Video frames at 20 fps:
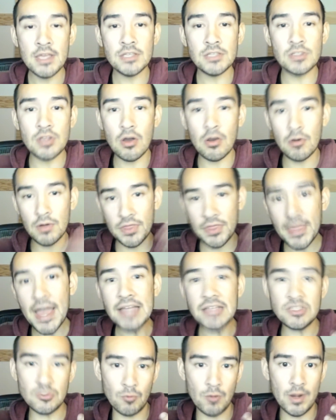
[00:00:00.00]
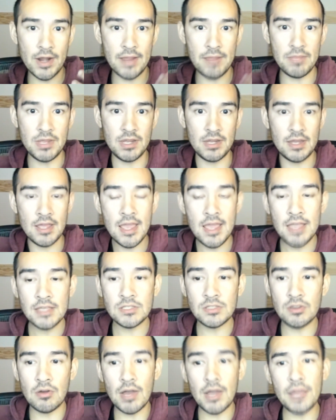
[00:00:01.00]
So that's what I mean.
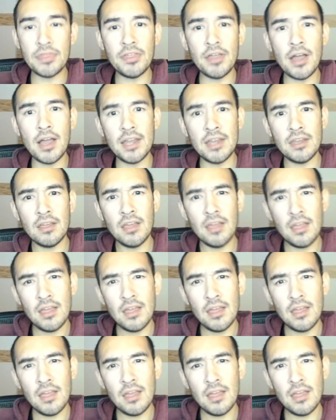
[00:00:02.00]
So I thought,